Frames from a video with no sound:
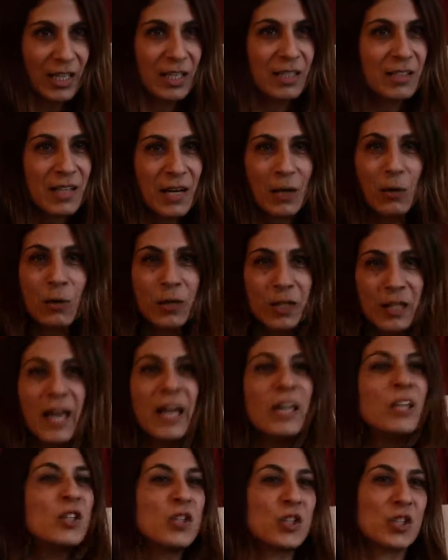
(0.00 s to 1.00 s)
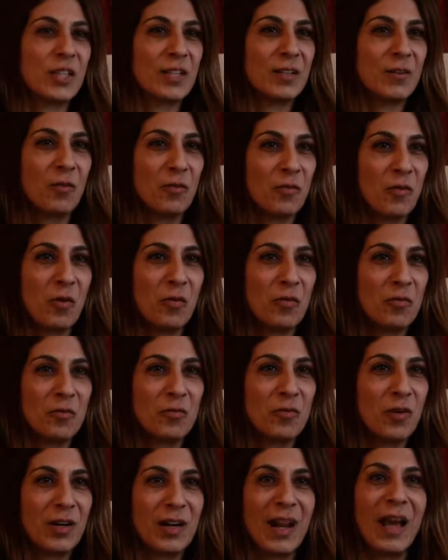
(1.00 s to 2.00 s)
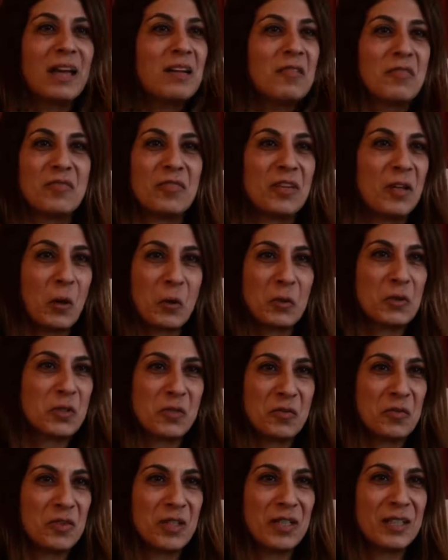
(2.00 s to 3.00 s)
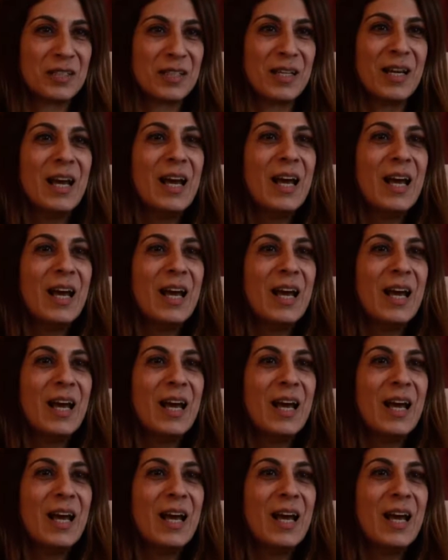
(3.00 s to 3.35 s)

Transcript: interrogation of life philosophies,